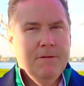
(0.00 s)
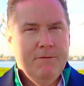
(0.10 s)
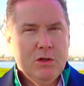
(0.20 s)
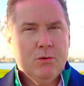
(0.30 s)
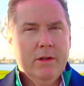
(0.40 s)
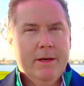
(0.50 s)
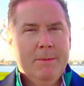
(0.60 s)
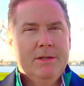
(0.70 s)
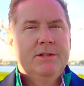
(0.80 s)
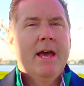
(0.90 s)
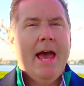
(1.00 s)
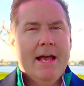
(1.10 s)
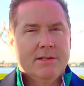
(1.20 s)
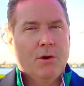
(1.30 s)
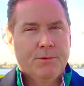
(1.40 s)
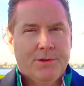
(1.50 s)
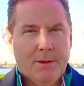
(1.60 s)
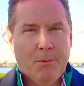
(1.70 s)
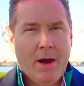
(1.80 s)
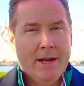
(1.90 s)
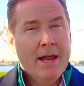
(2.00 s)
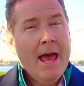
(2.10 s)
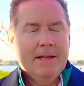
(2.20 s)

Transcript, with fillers: the visual image as it goes to the brain.